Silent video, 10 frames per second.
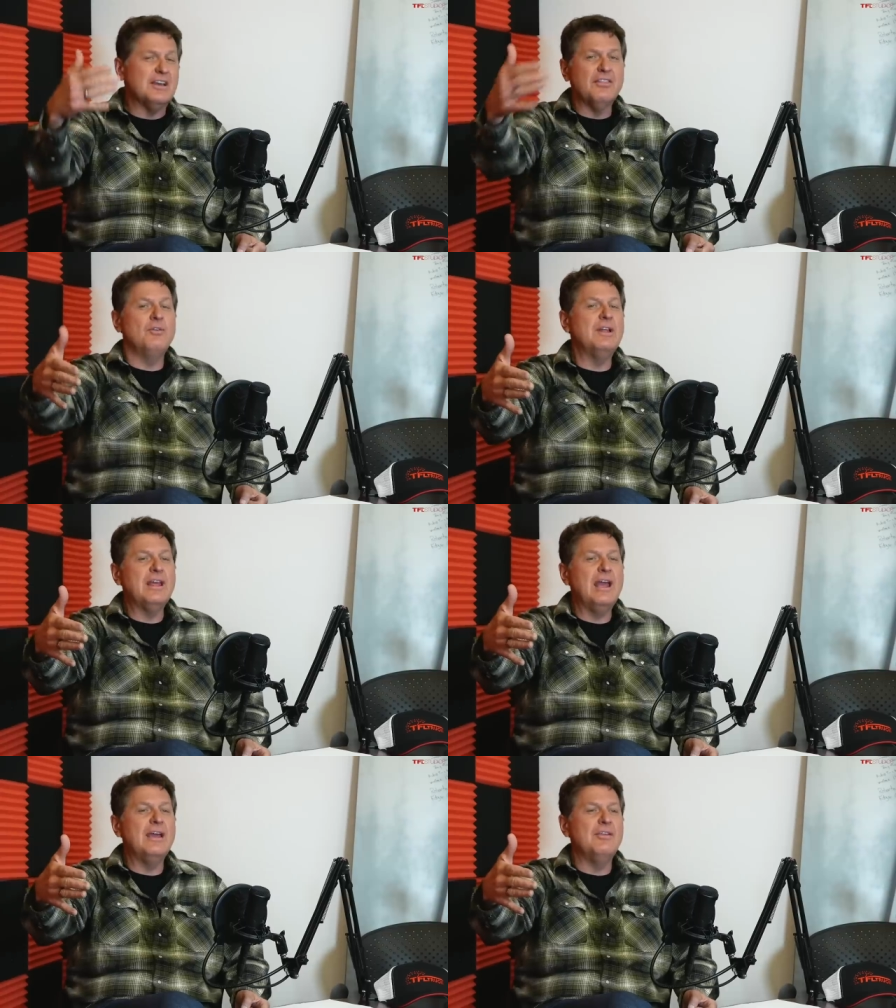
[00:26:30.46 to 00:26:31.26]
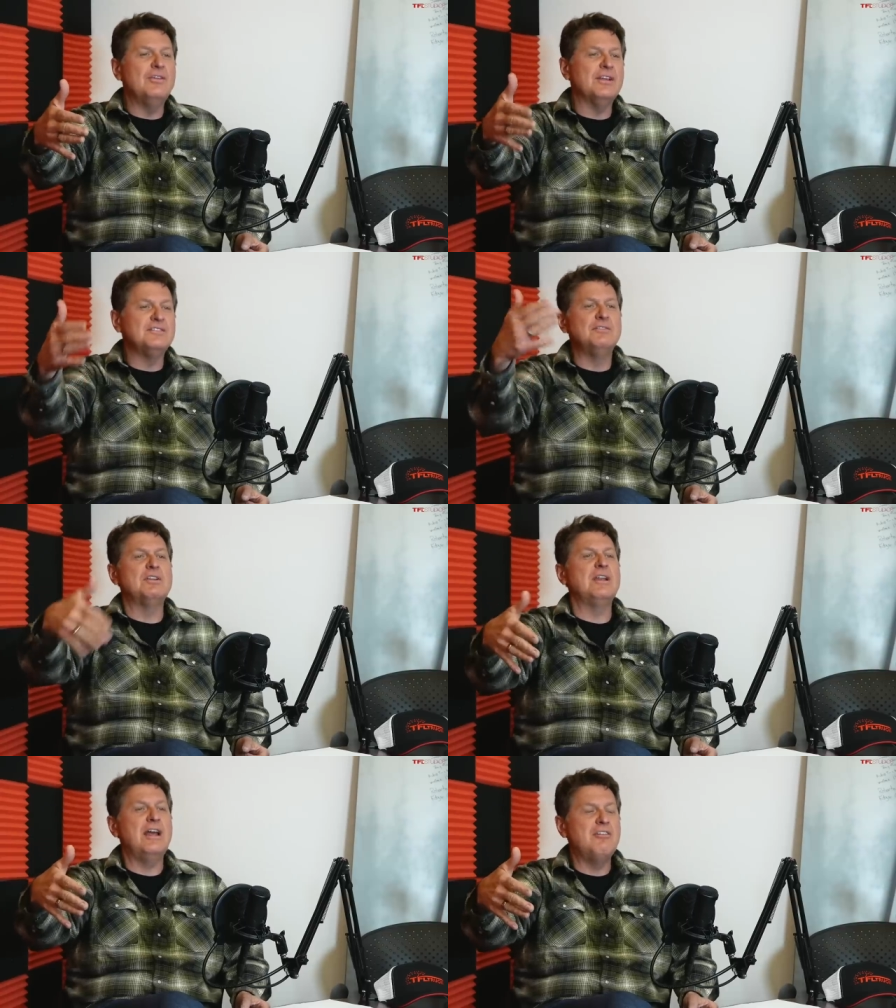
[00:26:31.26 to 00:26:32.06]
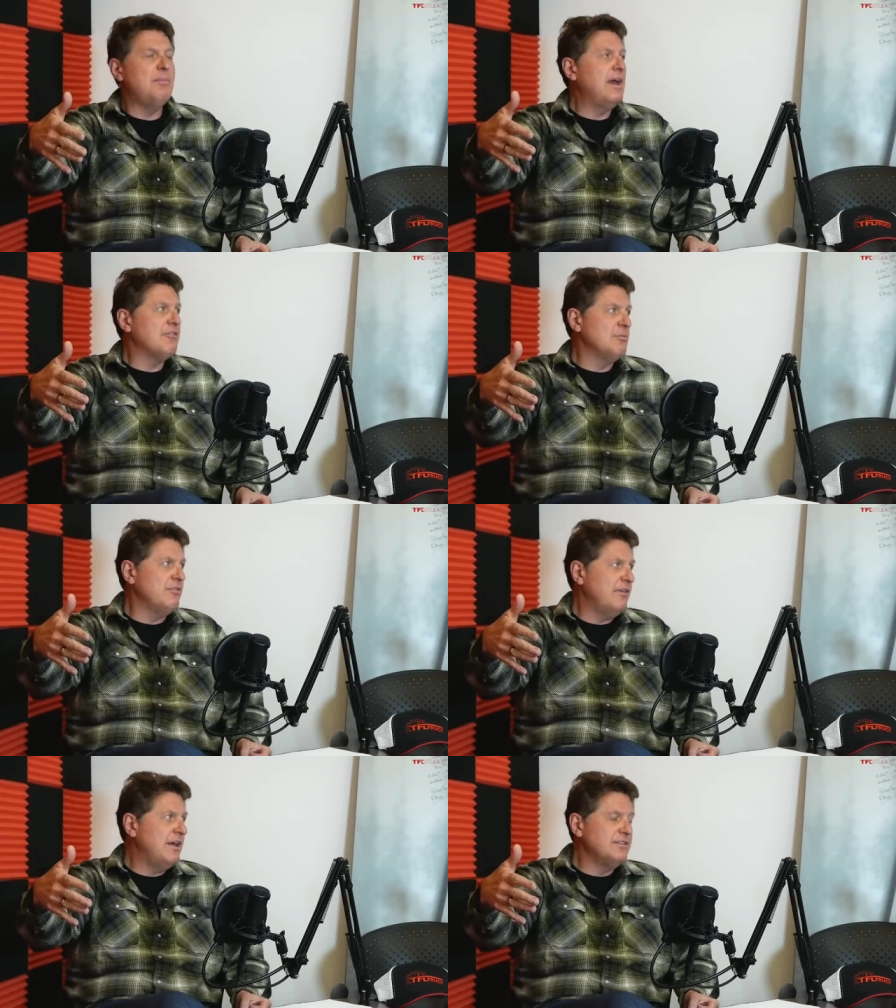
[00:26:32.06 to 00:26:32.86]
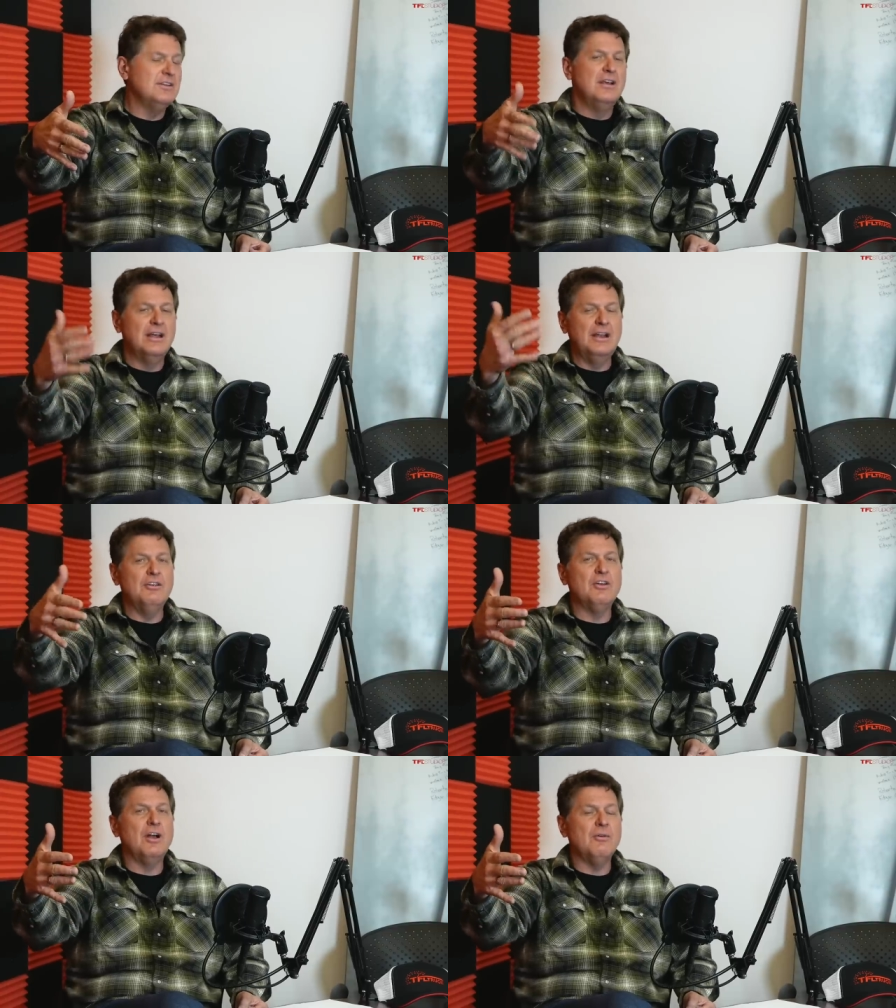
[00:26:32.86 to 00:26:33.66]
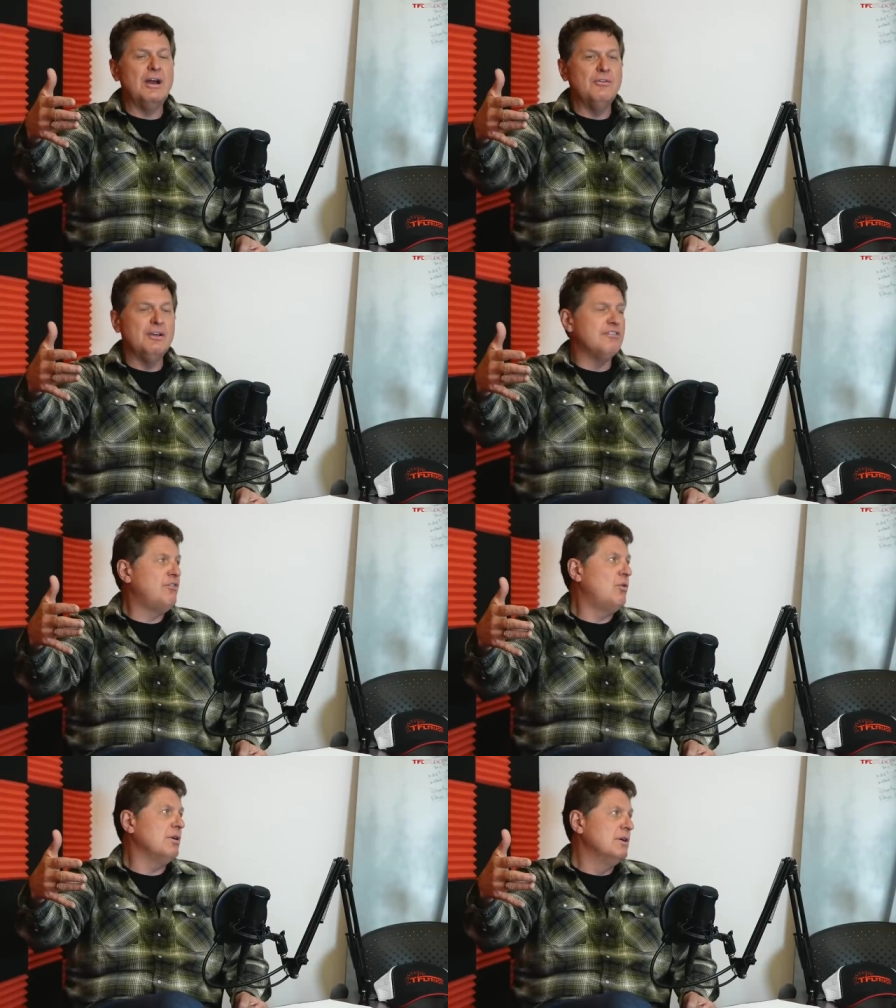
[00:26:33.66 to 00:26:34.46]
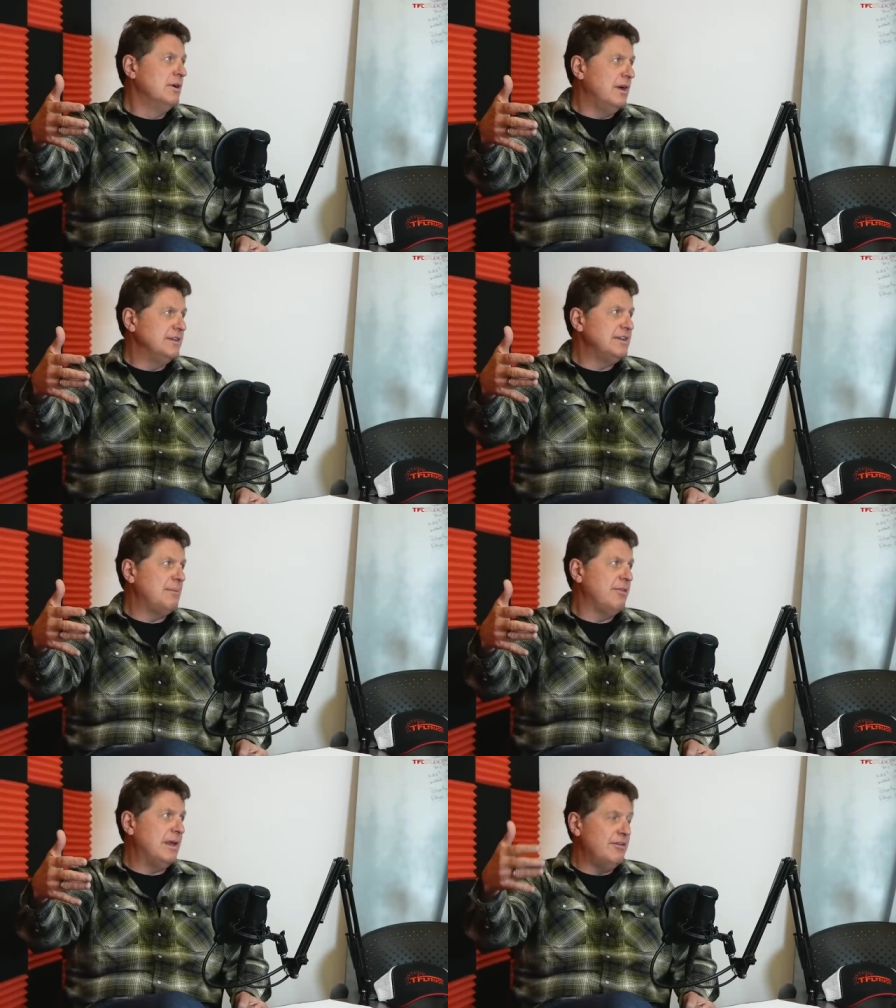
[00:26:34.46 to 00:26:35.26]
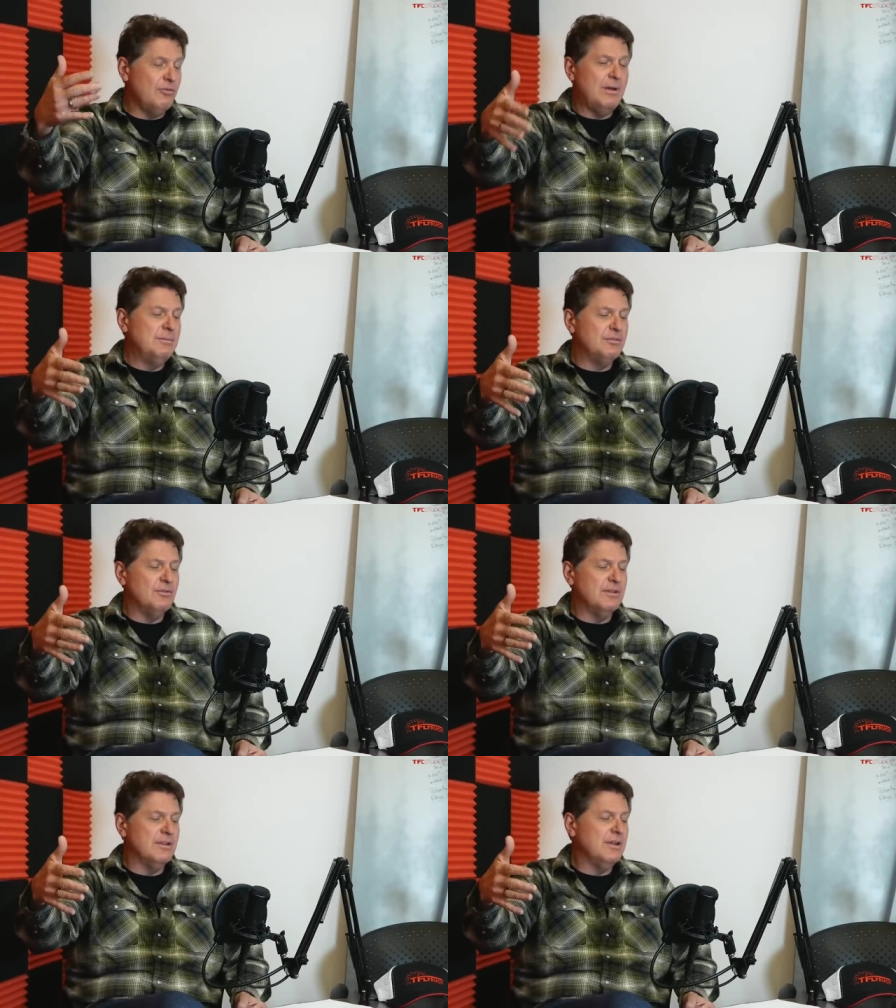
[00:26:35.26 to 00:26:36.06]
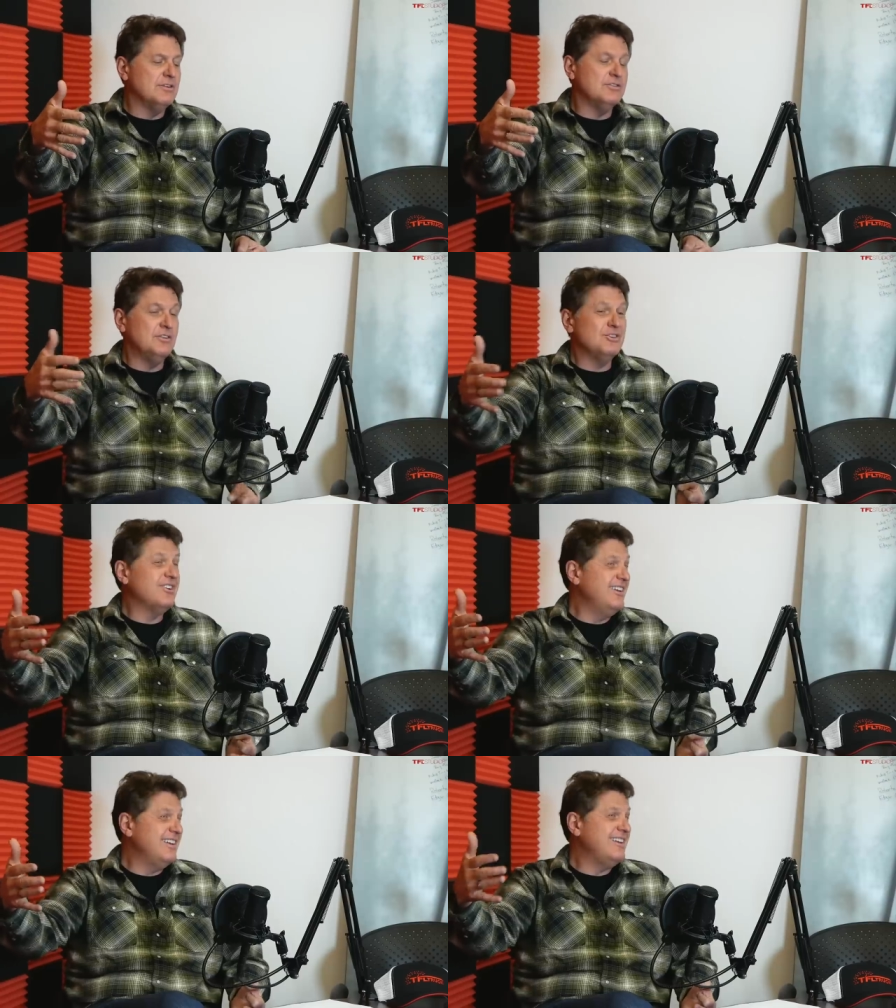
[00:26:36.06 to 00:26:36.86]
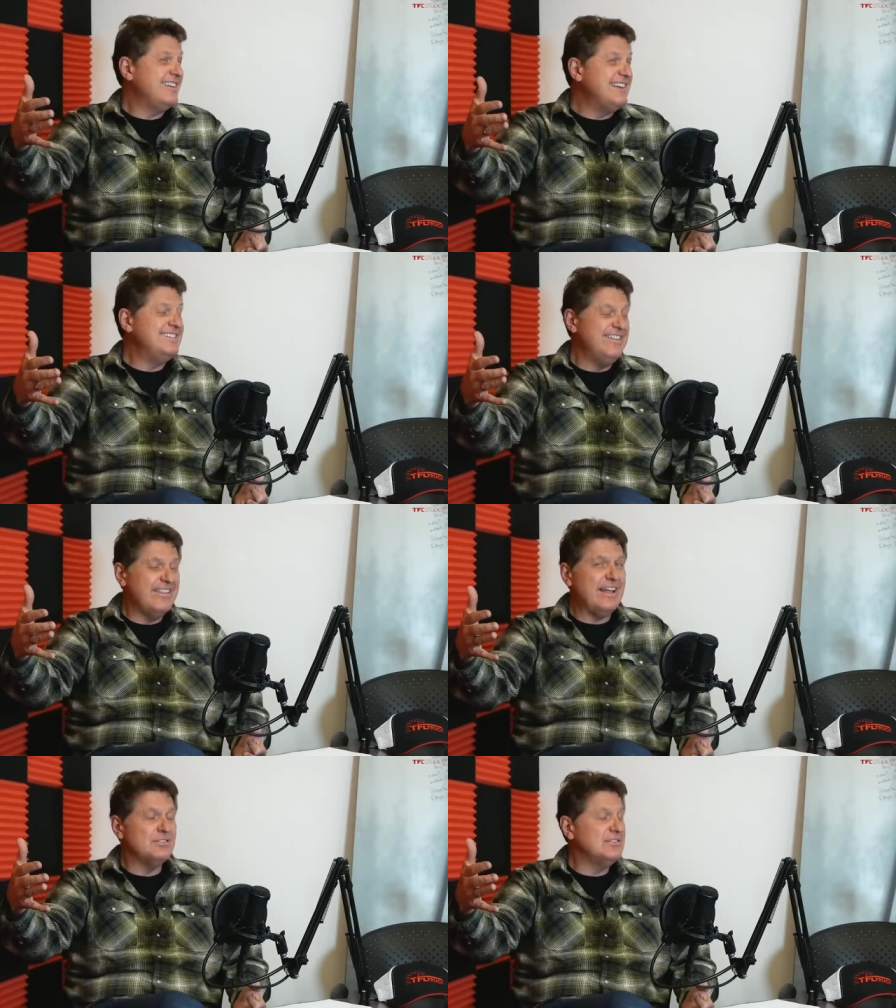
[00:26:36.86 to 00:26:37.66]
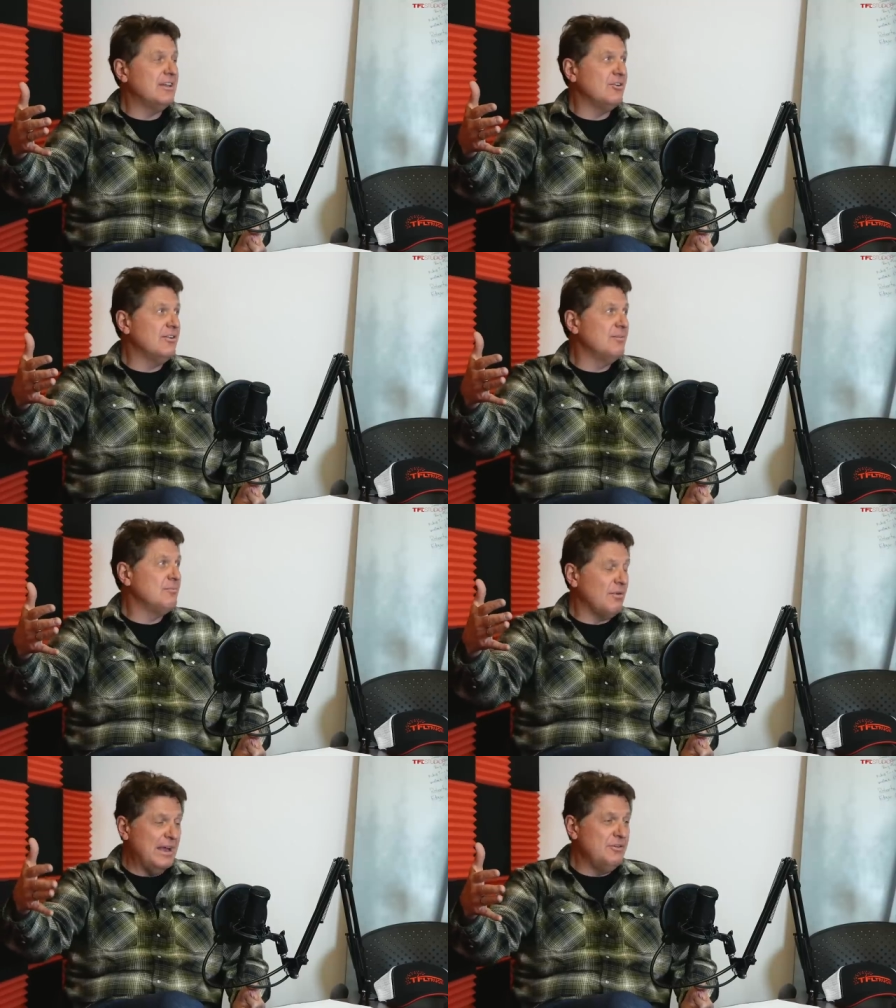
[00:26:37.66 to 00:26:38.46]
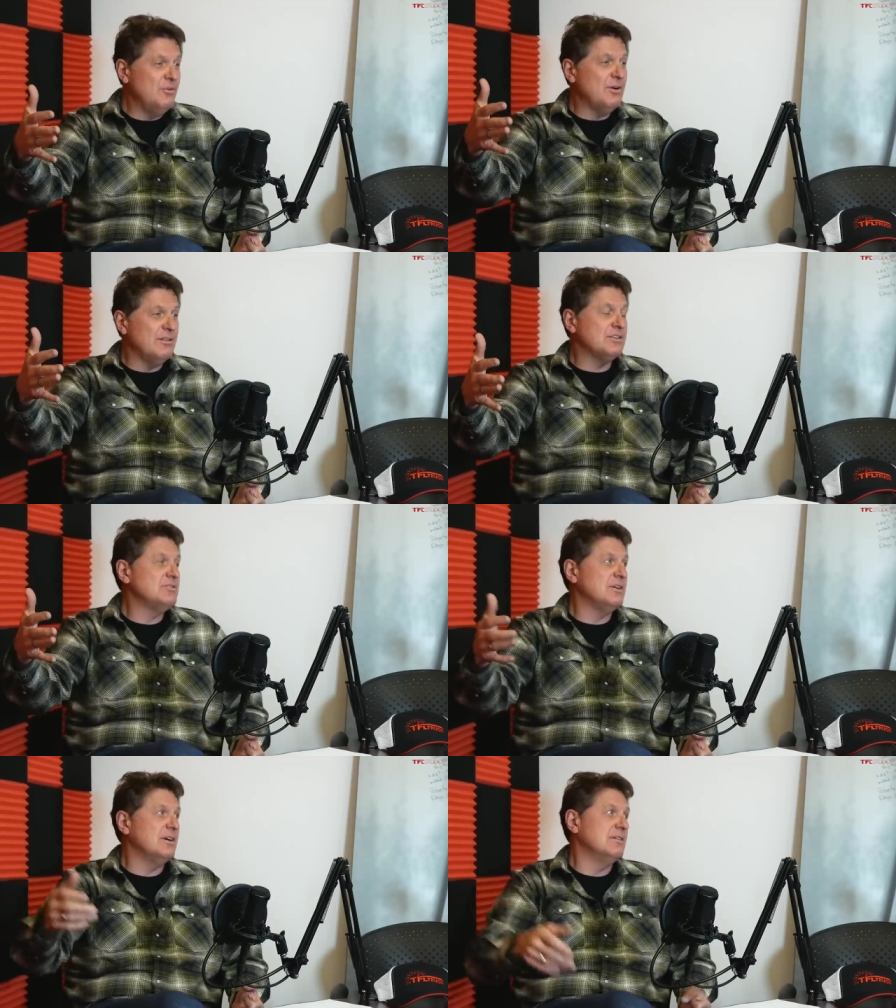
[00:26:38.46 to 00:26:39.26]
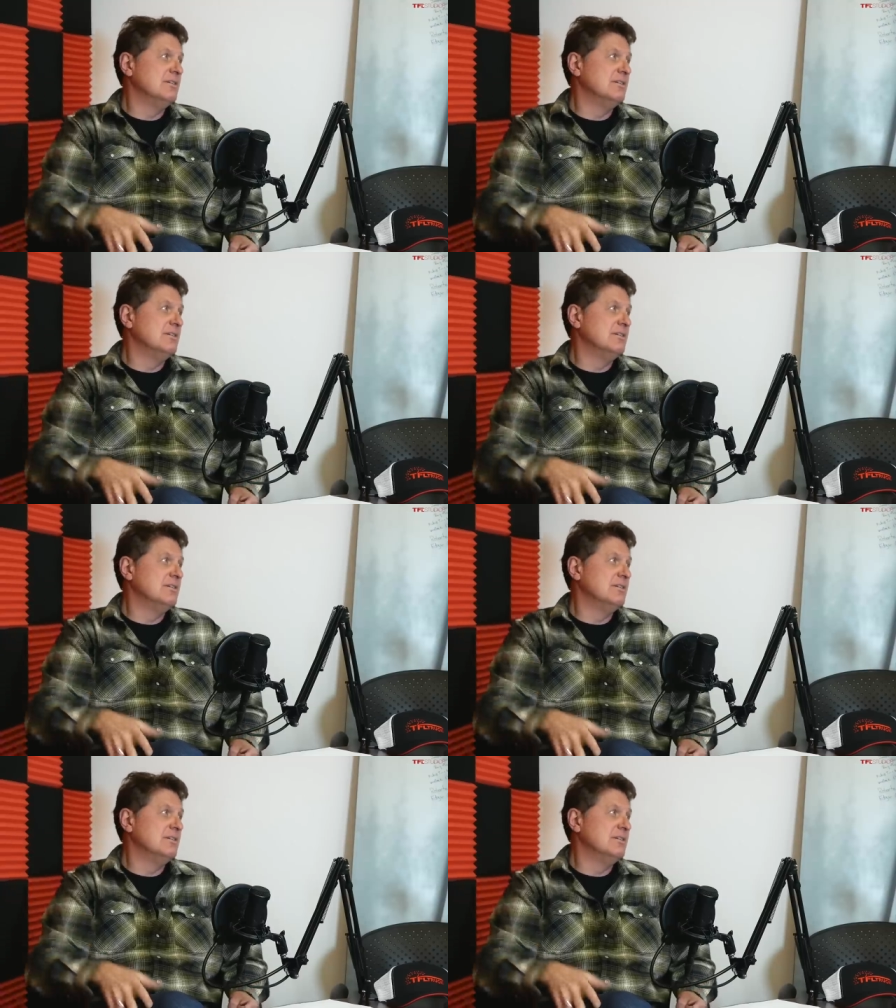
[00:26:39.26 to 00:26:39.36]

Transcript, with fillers: 30k, and then you get seven and a half back from the feds. And, then, and here in Colorado, you get four. Yeah. On top of that, if you buy before the end of the year, so you're looking at a $19,000 brand new electric car.